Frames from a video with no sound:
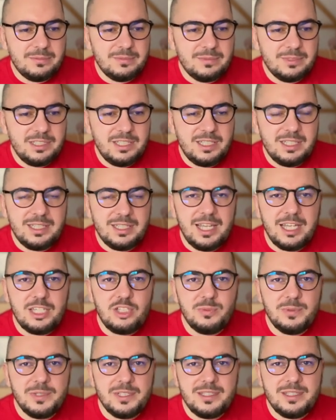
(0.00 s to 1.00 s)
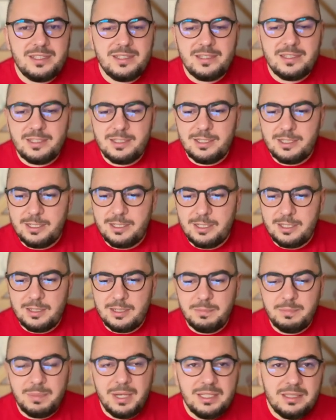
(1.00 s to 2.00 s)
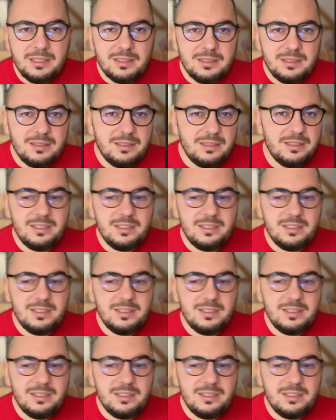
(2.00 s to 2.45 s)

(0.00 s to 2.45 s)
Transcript: attachments button